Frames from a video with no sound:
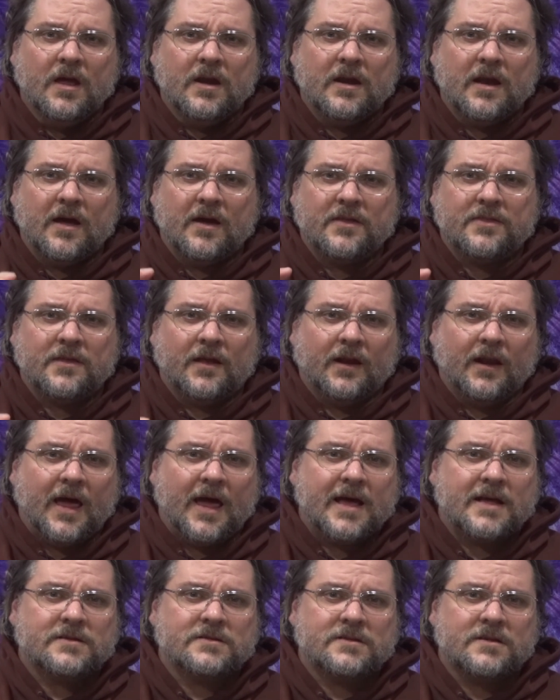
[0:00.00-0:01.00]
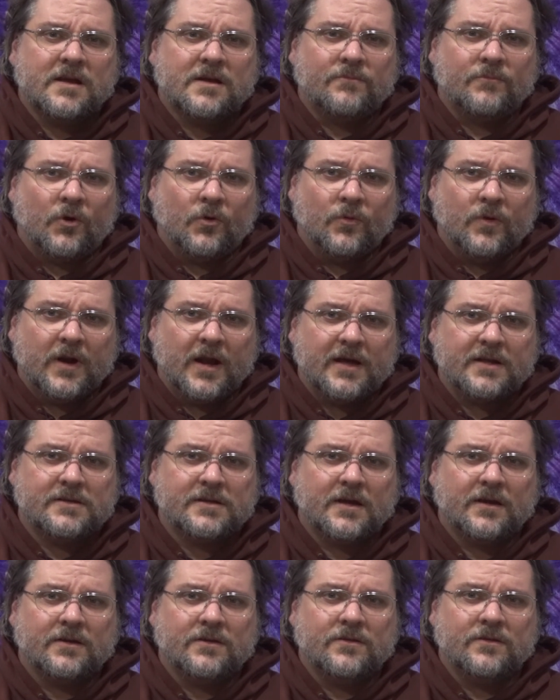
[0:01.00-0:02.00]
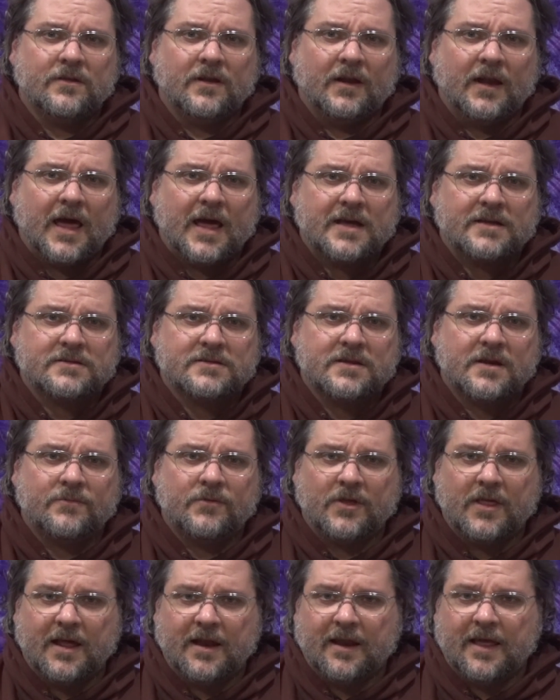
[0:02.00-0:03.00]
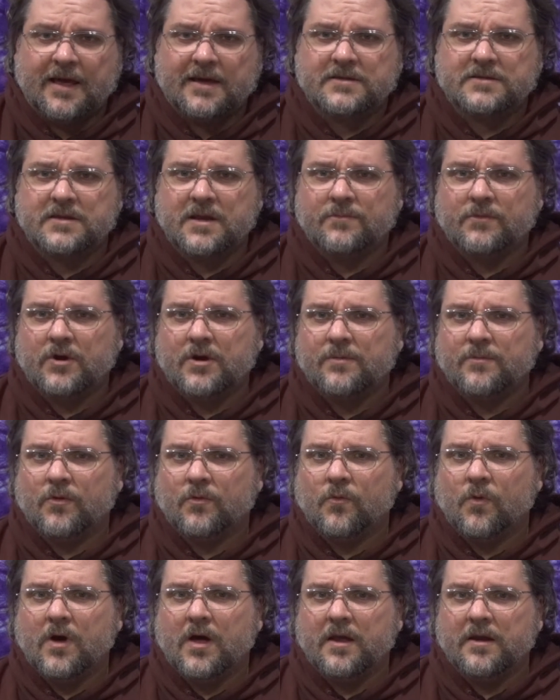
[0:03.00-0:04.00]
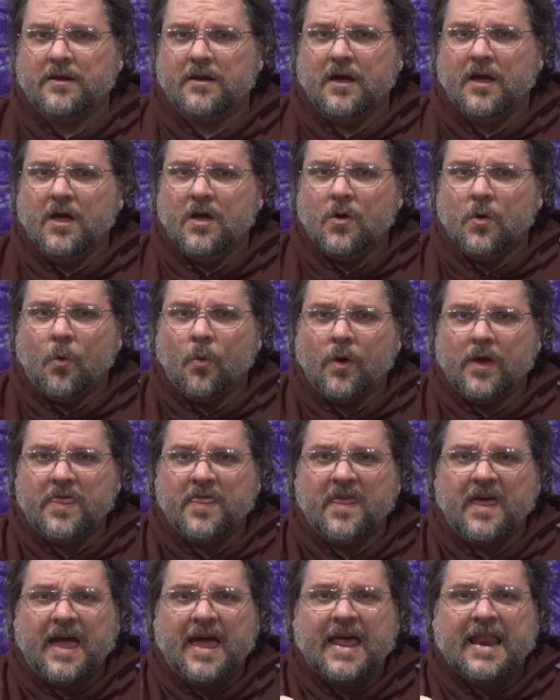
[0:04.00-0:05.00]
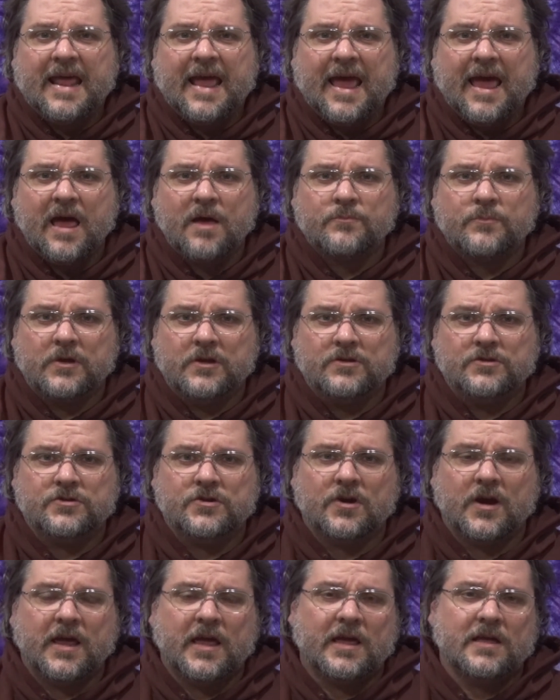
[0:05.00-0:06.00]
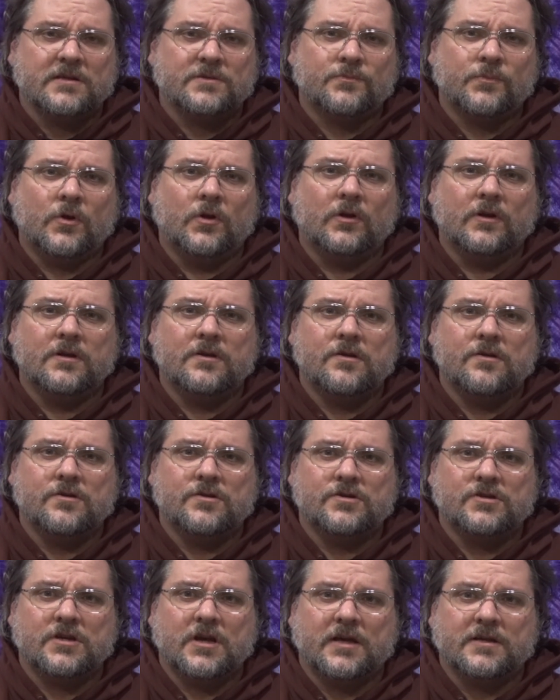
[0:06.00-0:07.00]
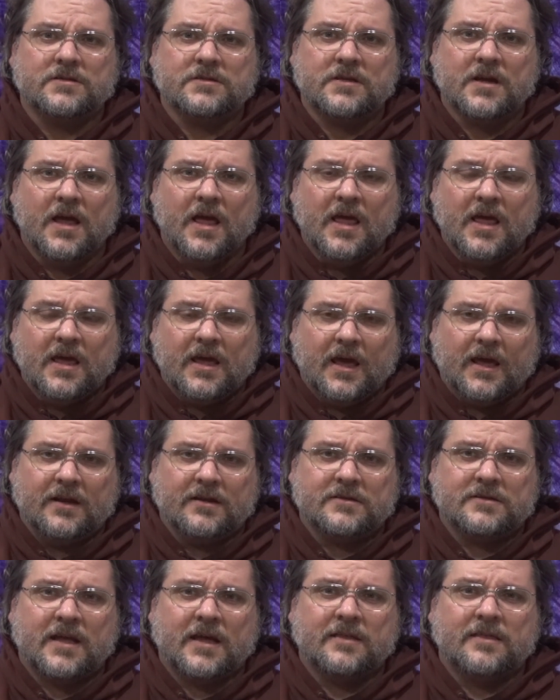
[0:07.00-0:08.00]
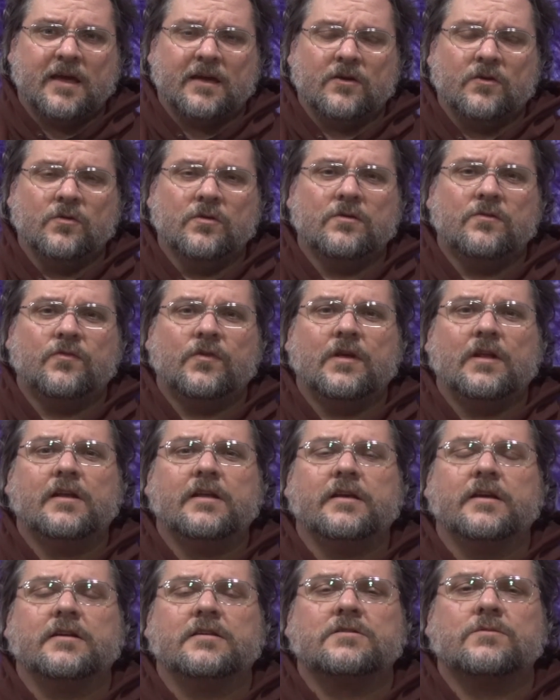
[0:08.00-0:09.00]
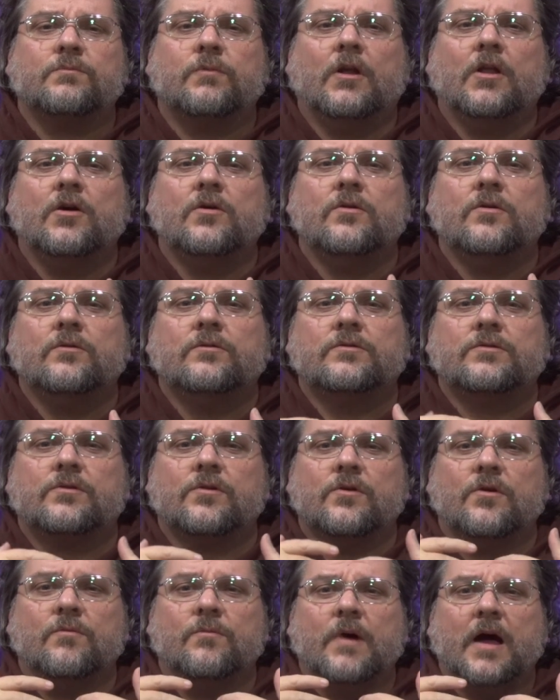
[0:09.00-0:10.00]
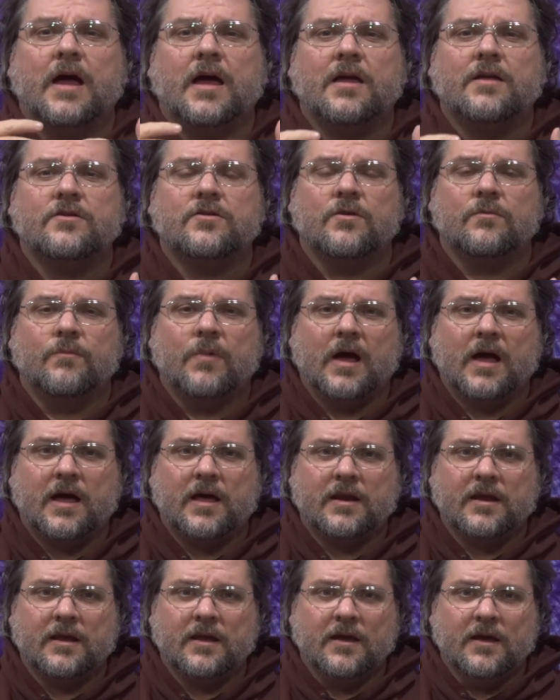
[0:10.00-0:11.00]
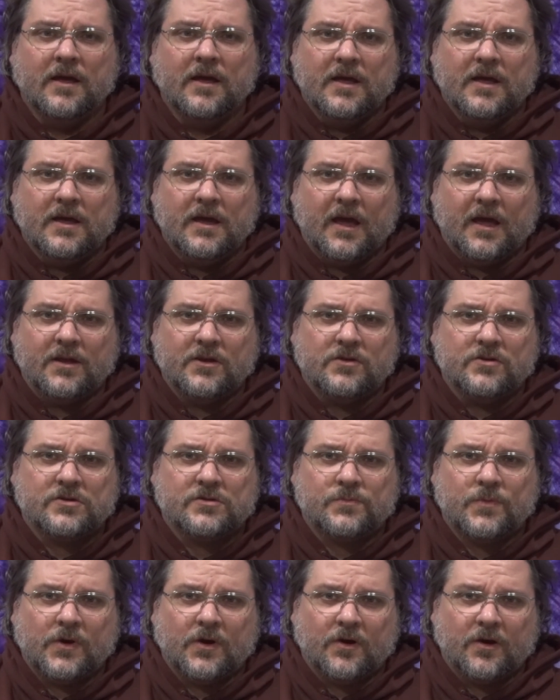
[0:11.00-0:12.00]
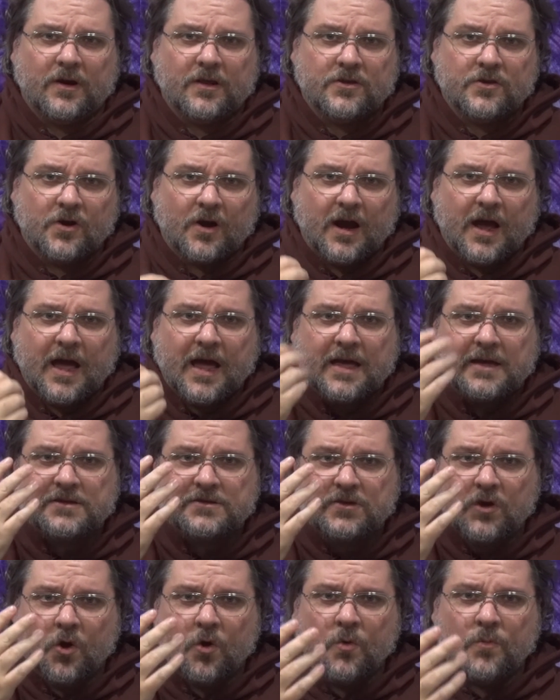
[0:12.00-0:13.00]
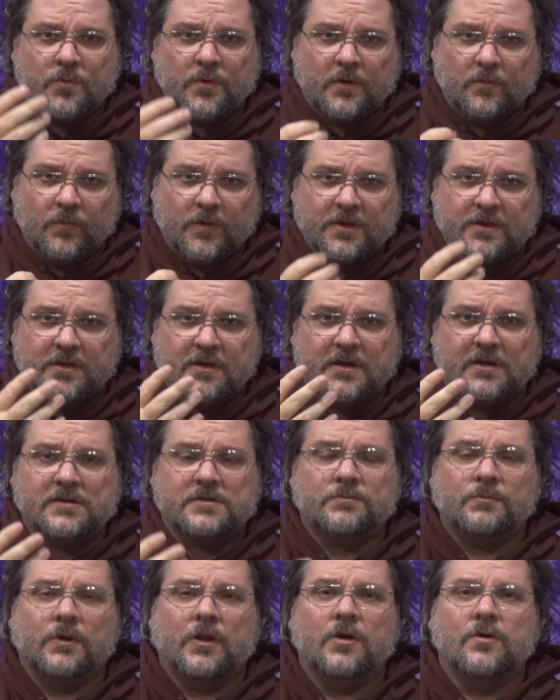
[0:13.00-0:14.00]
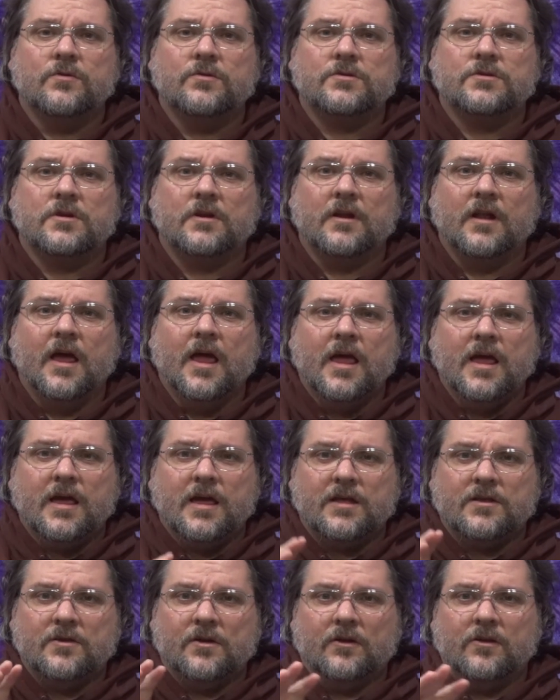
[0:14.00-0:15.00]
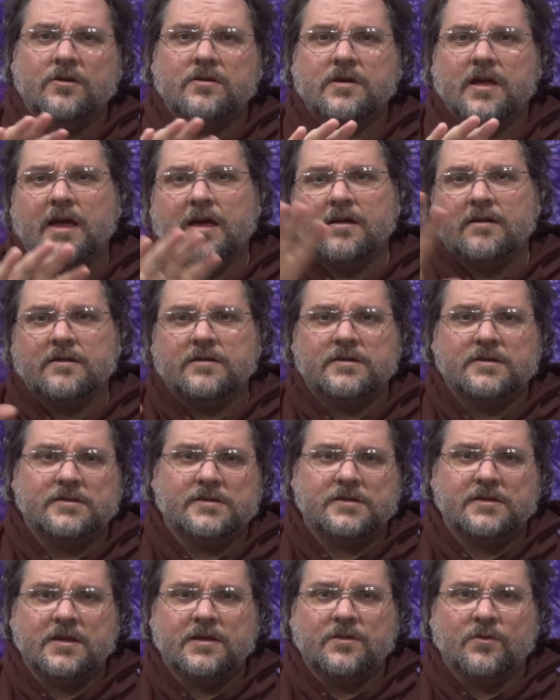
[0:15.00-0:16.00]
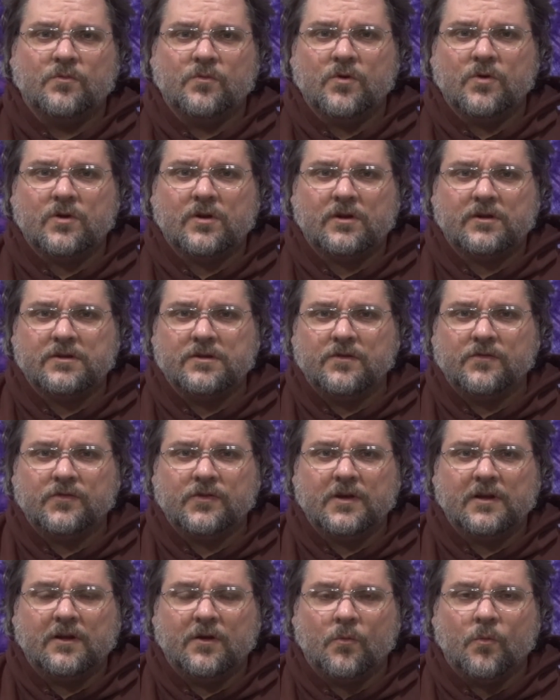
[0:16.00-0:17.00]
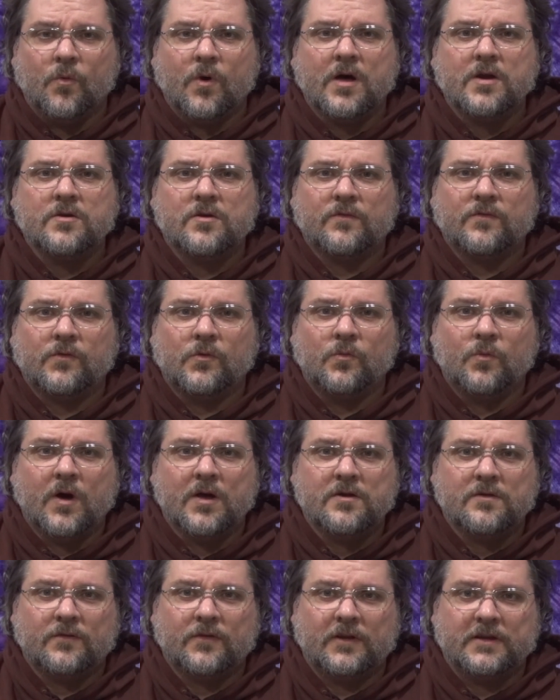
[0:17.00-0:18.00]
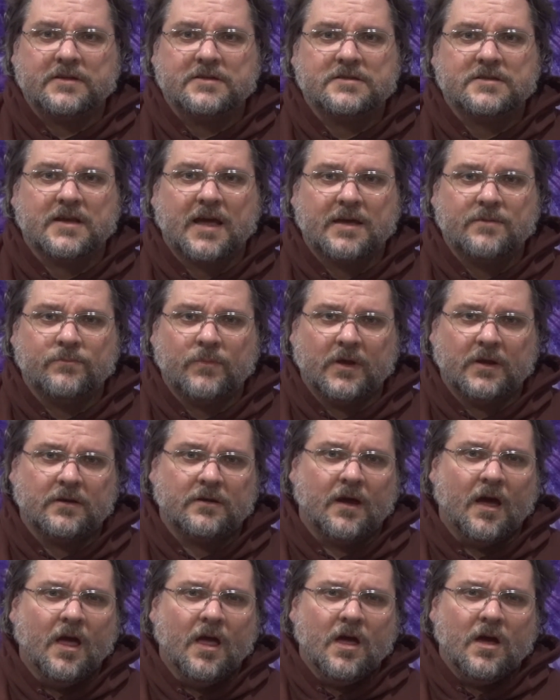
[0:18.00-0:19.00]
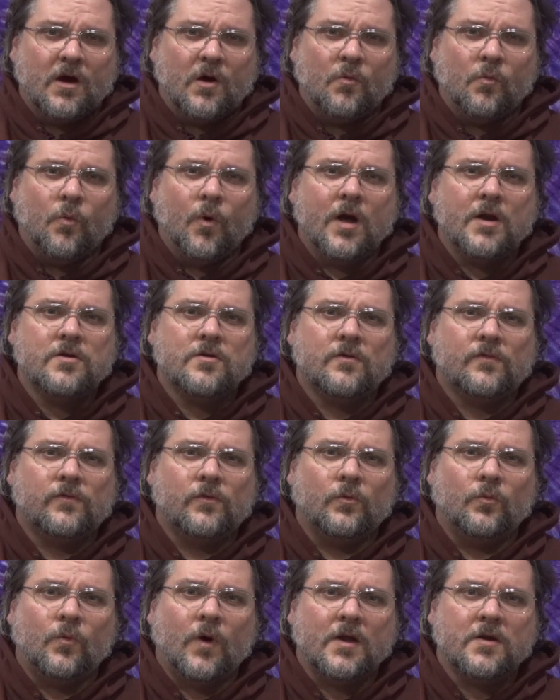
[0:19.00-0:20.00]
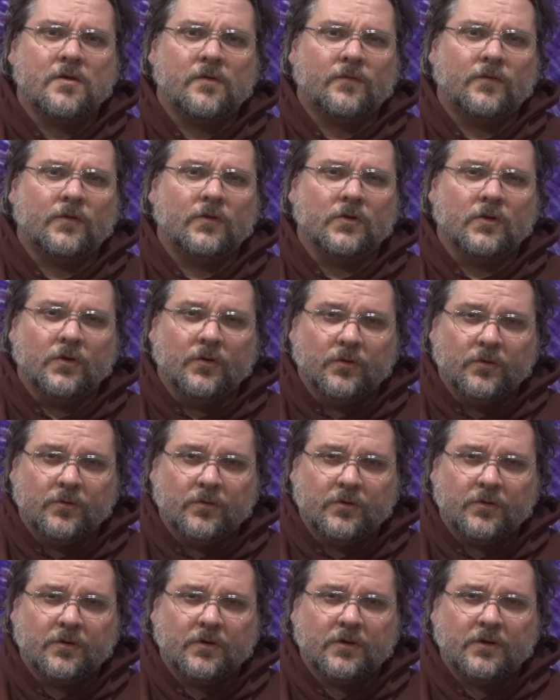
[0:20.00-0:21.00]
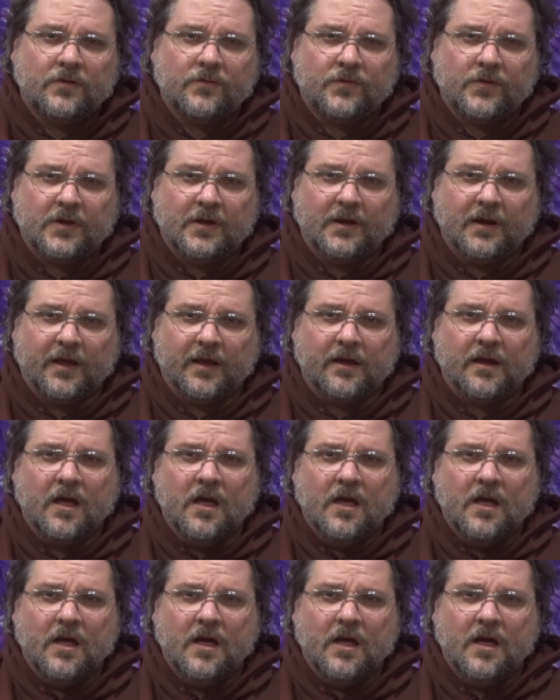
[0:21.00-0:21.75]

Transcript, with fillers: Now at the last number, when I tell you the last number, that last number, number one, when that happens, your hands pull into your chest, and it's like that good feeling explodes through your mind, your body, and your spirit, and your eyes open with the explosion, and you look out and to see the world, and you feel a wonderful, wonderful excitement, a wonderful, wonderful good feeling.